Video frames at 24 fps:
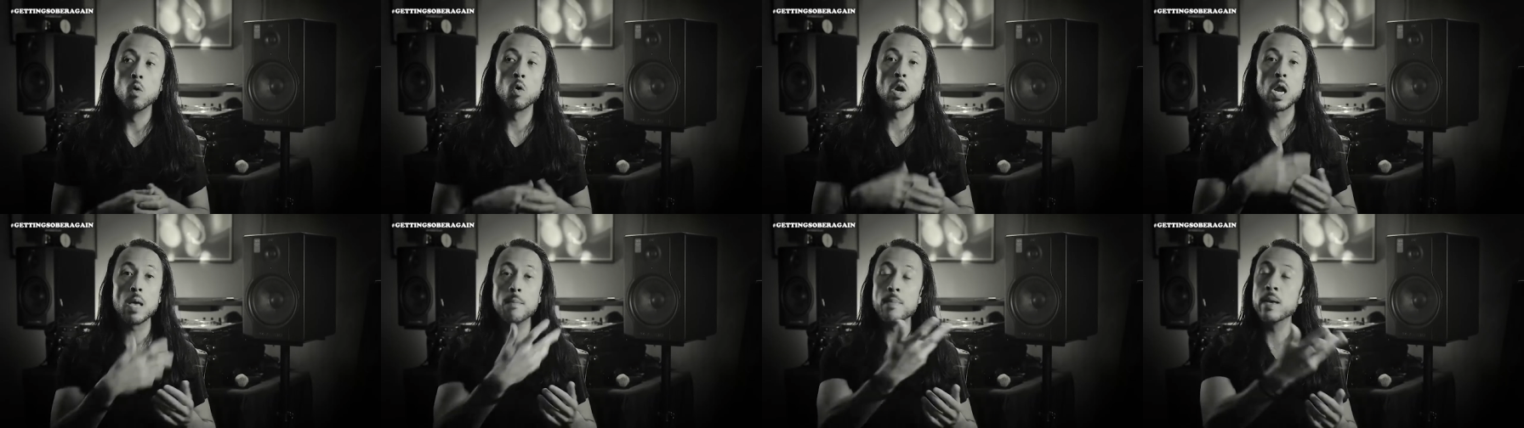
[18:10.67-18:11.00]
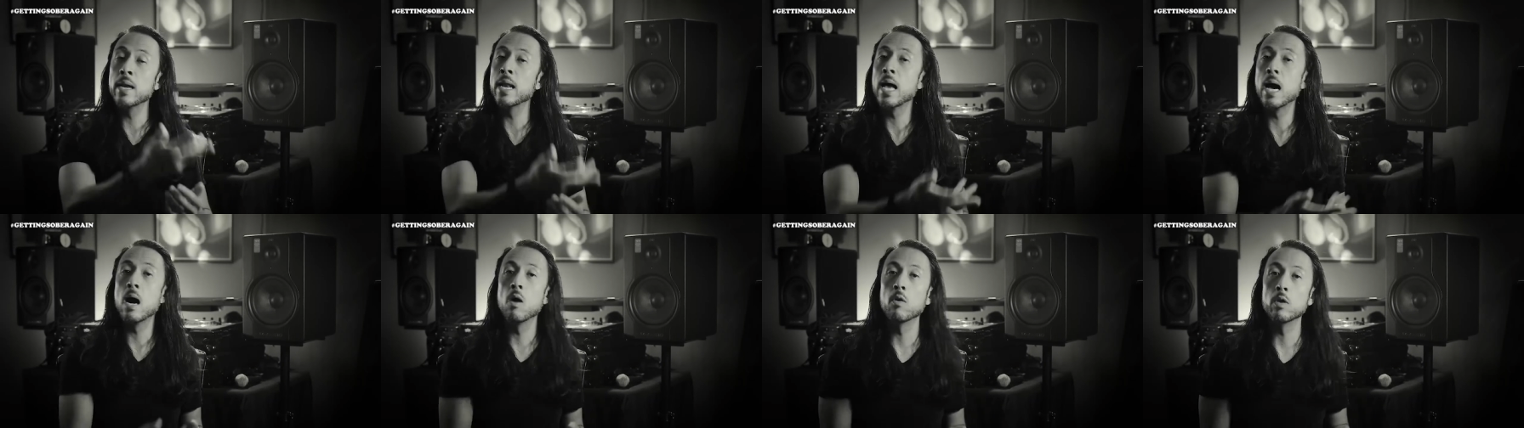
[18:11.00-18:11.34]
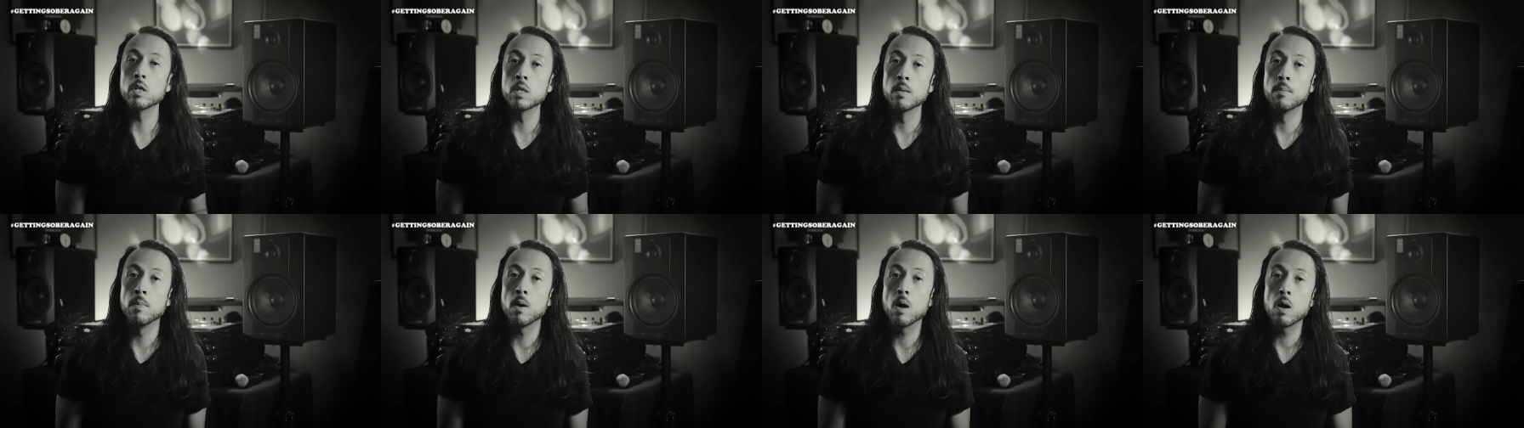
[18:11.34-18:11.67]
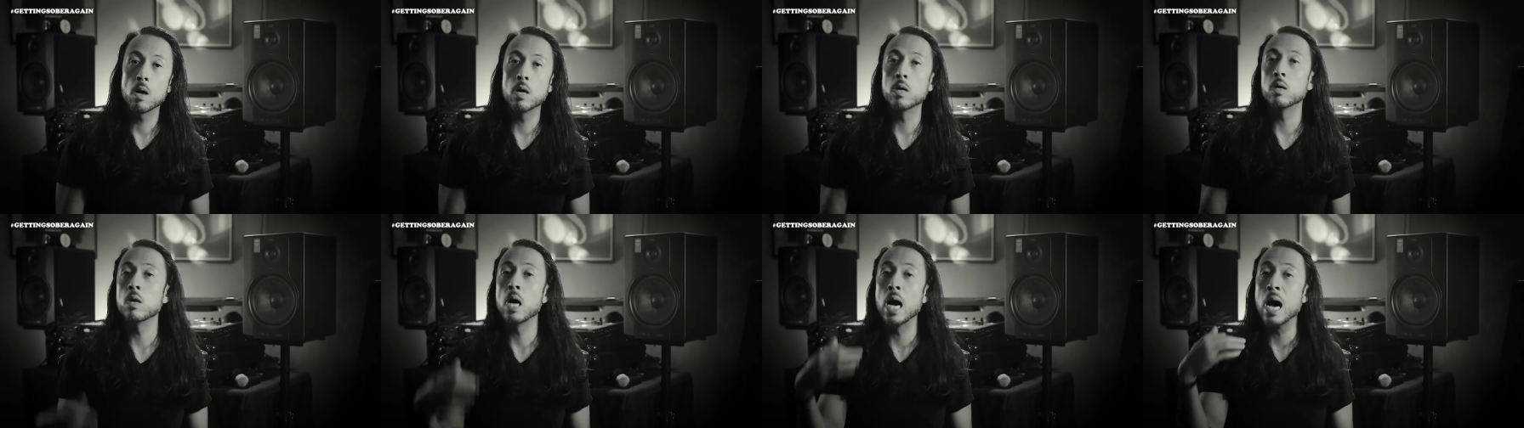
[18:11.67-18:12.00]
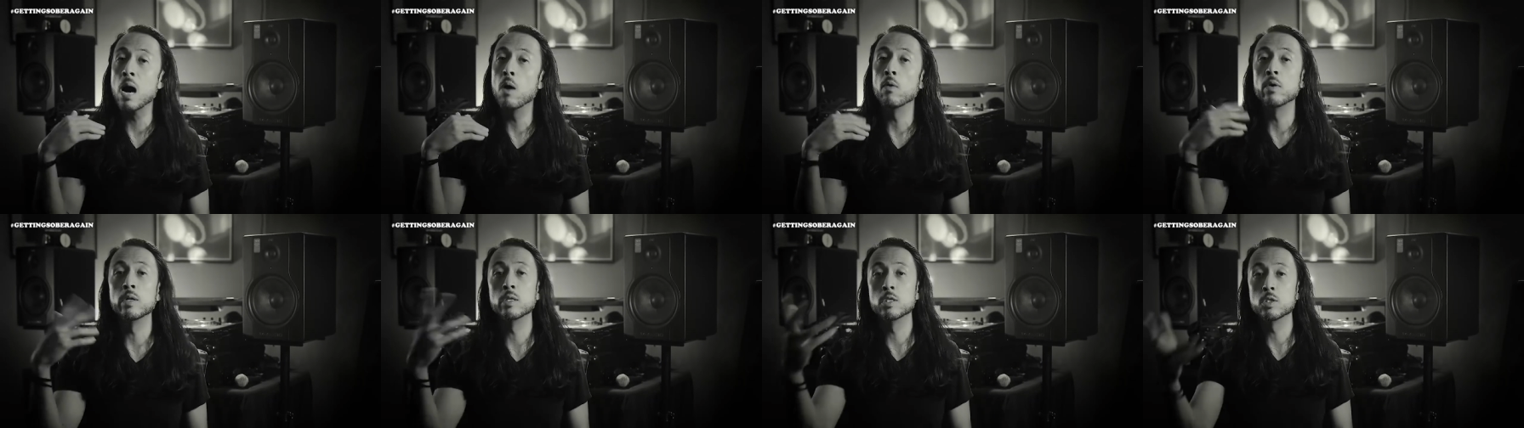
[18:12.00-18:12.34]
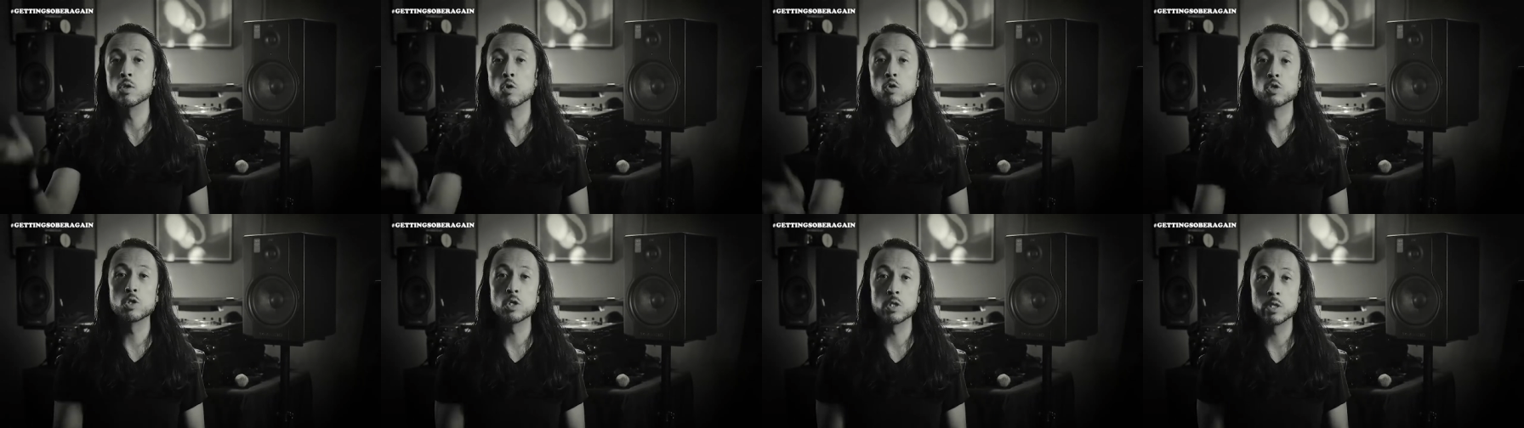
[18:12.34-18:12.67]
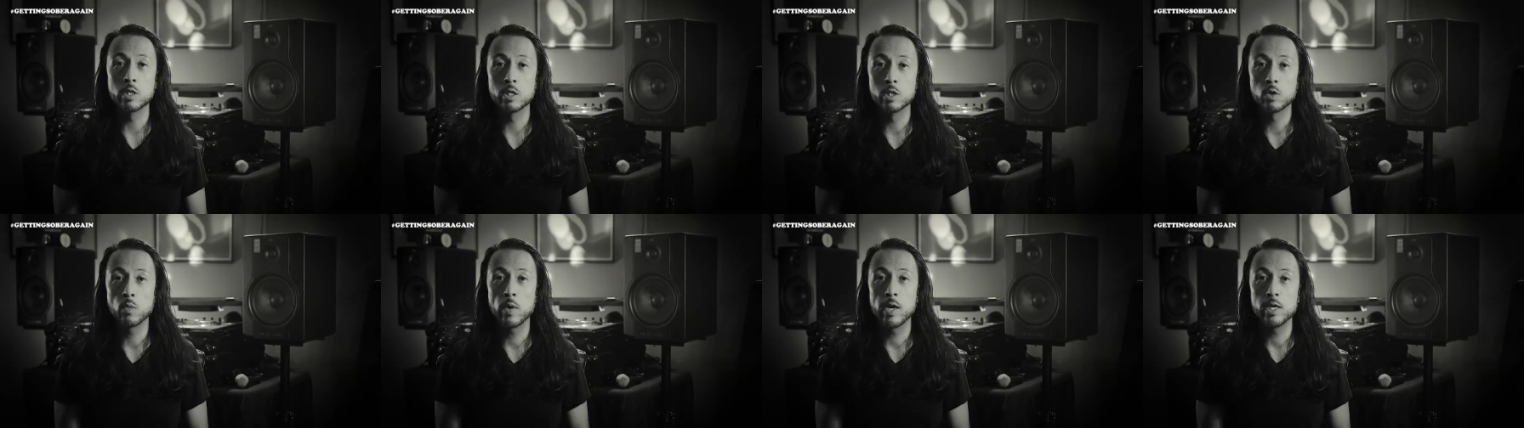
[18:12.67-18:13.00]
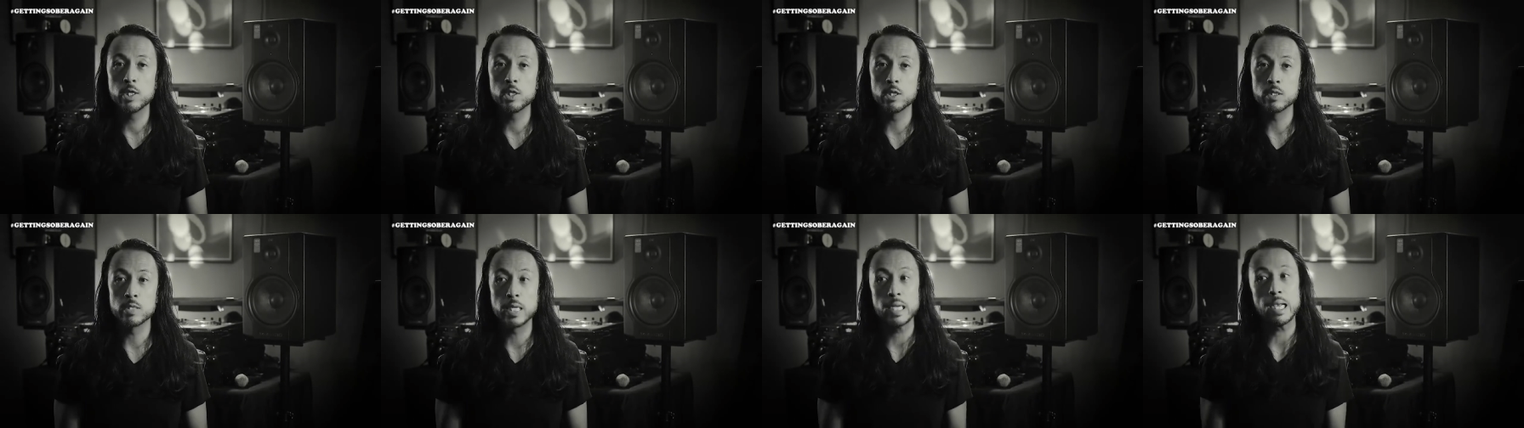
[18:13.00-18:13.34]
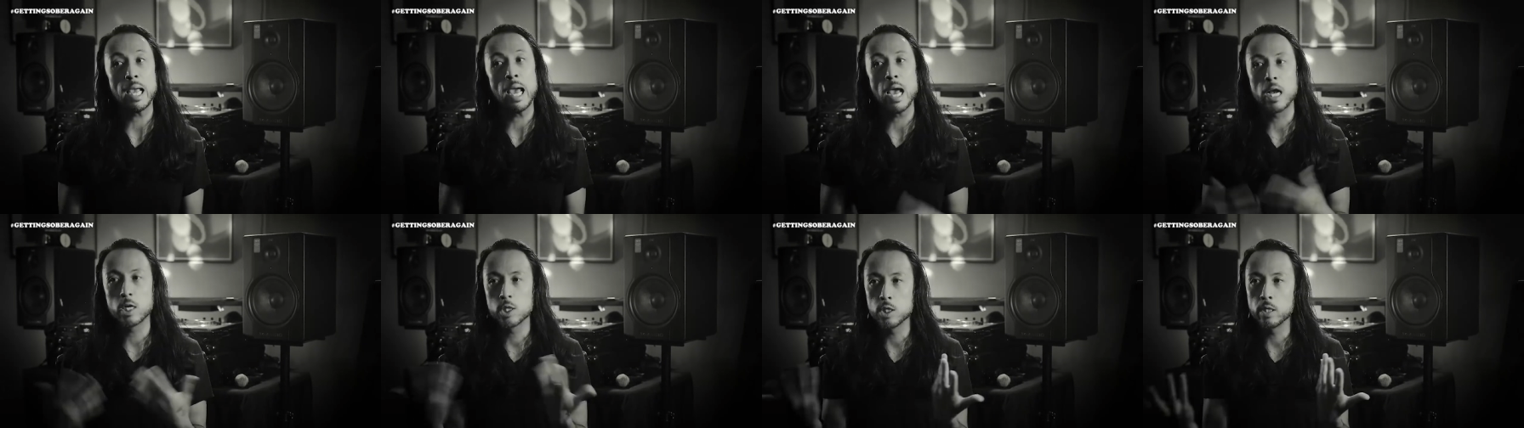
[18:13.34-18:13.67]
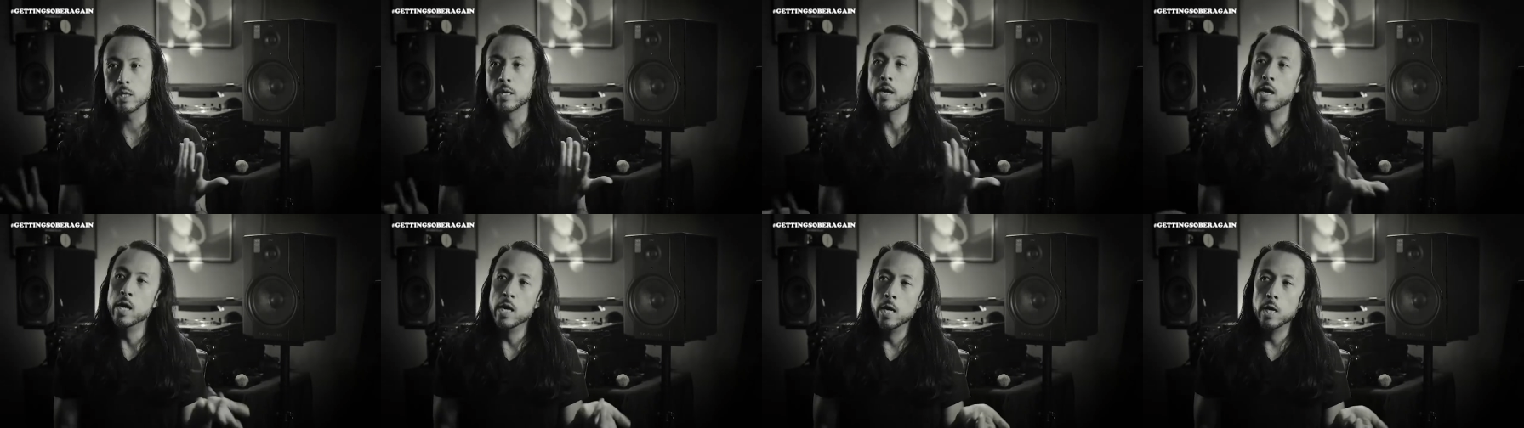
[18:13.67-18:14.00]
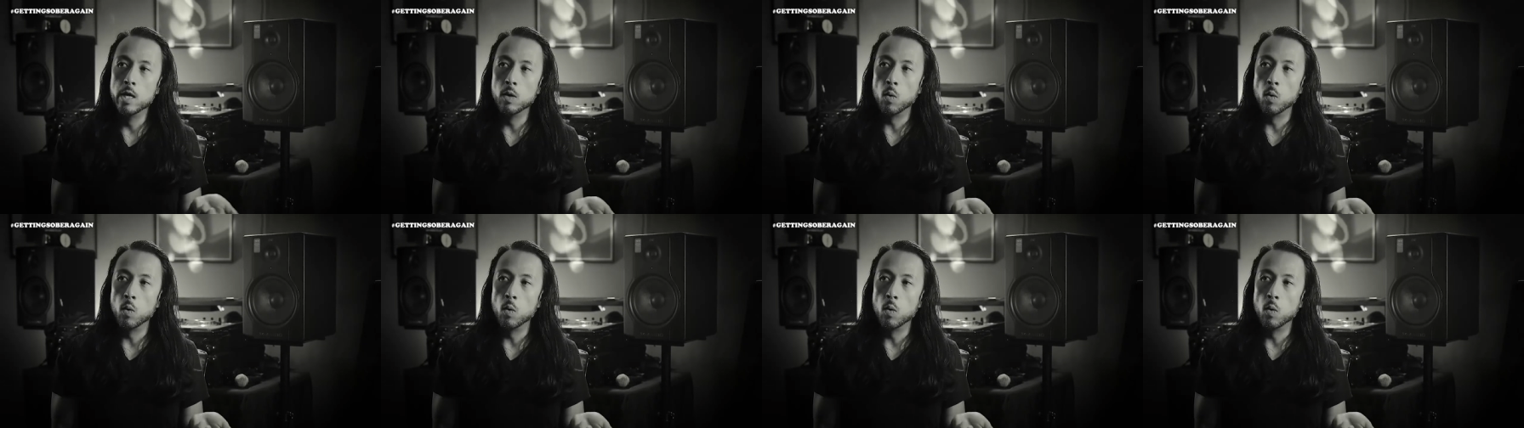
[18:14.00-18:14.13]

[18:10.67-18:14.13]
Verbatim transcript: when I've been out at the bar and out in social situations, like actually